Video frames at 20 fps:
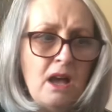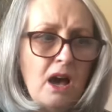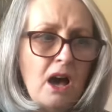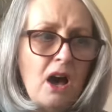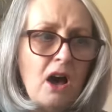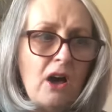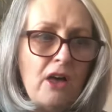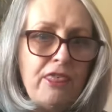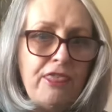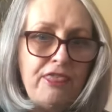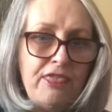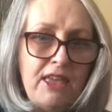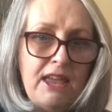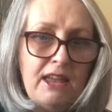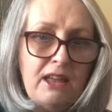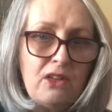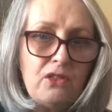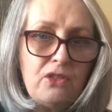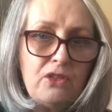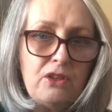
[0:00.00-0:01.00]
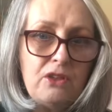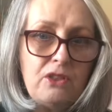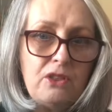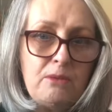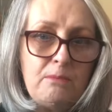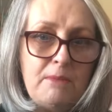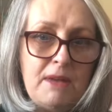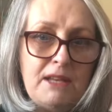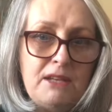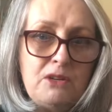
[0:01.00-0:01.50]
I think that the
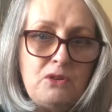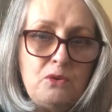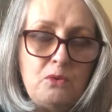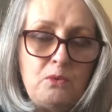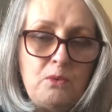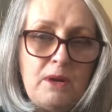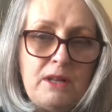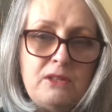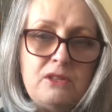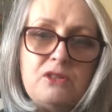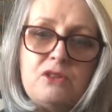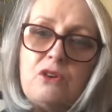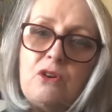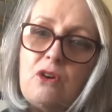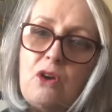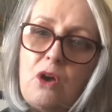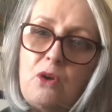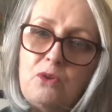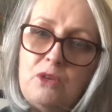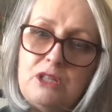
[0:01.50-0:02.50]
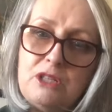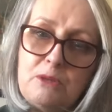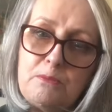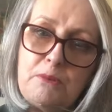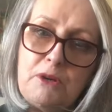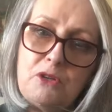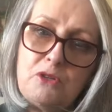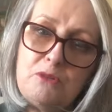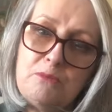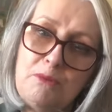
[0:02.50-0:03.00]
medical ones are only
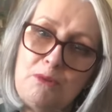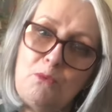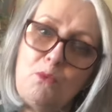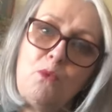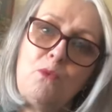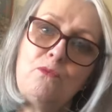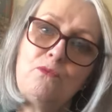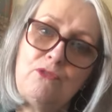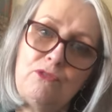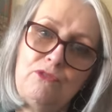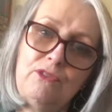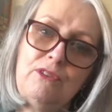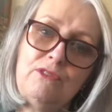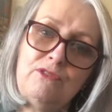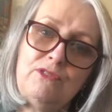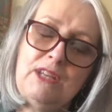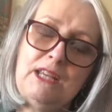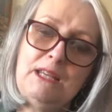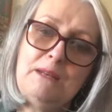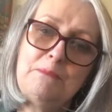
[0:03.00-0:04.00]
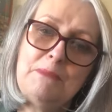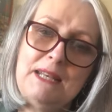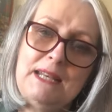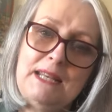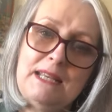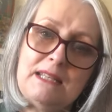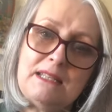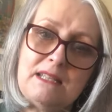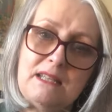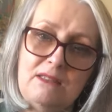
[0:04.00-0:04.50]
supposed to be worn for 15
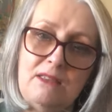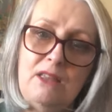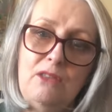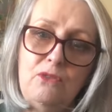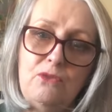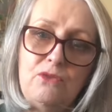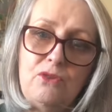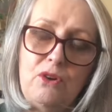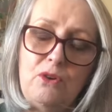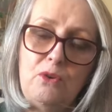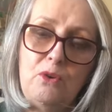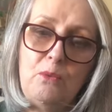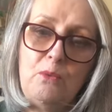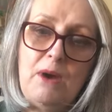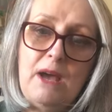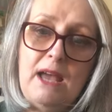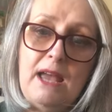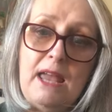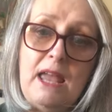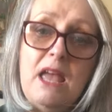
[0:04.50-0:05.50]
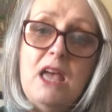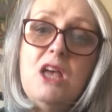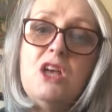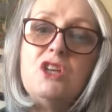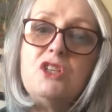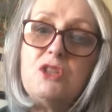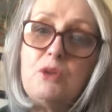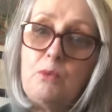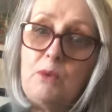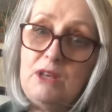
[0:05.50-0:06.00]
minutes and then thrown away.
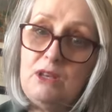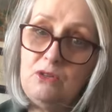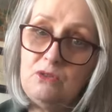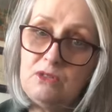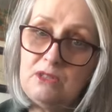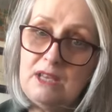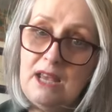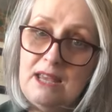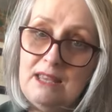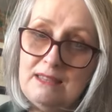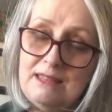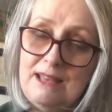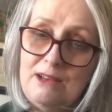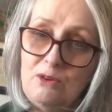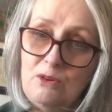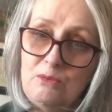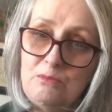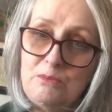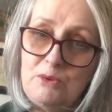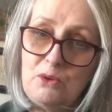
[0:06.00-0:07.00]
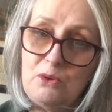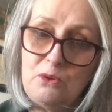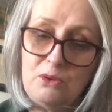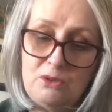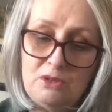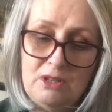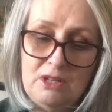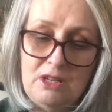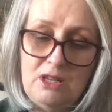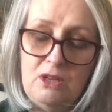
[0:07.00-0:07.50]
So when you take that on board,
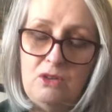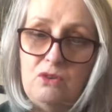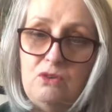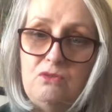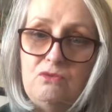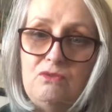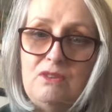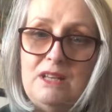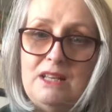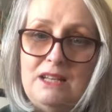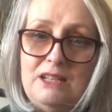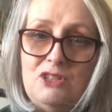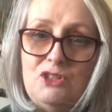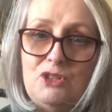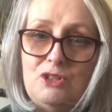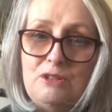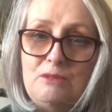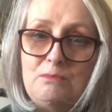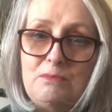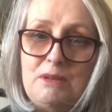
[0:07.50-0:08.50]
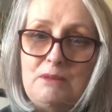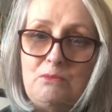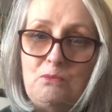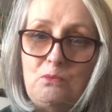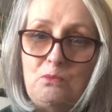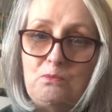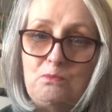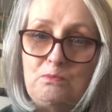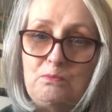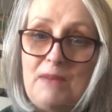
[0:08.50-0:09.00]
you really shouldn't be
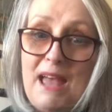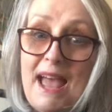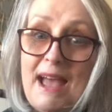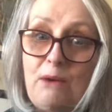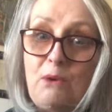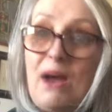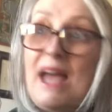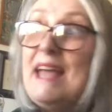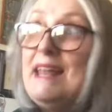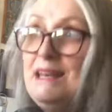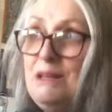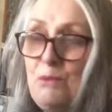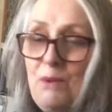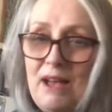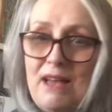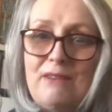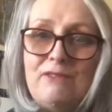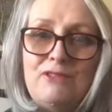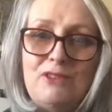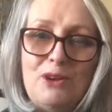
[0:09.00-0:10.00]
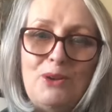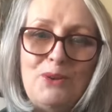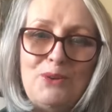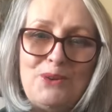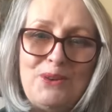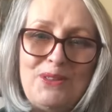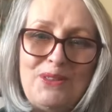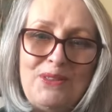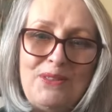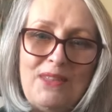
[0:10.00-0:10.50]
out anywhere for
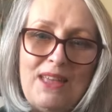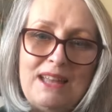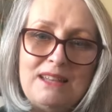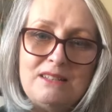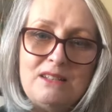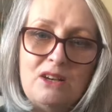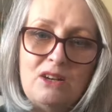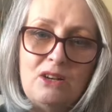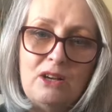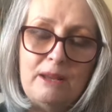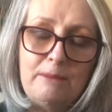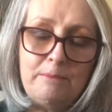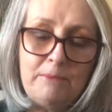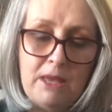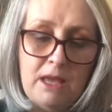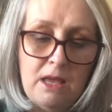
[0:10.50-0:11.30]
longer than that time.